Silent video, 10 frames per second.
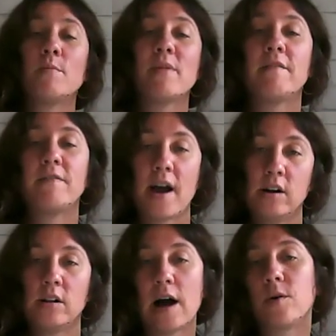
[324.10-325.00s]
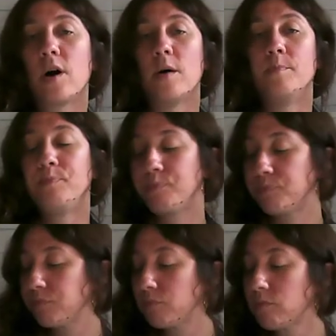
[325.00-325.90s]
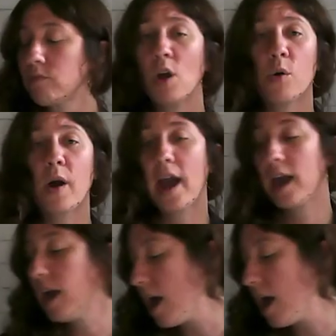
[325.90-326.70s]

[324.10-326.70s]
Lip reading: that final outcome. Okay?